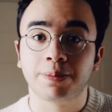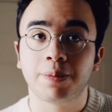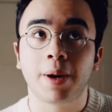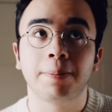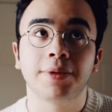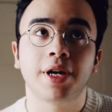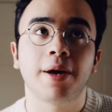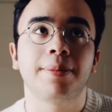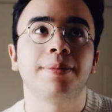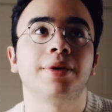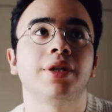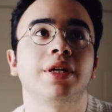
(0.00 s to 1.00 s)
bumped
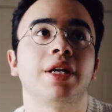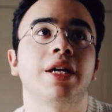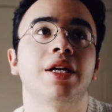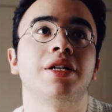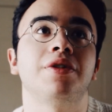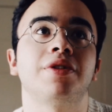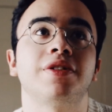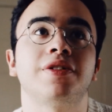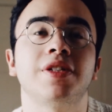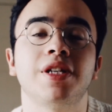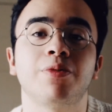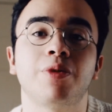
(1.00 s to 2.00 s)
up, and you can see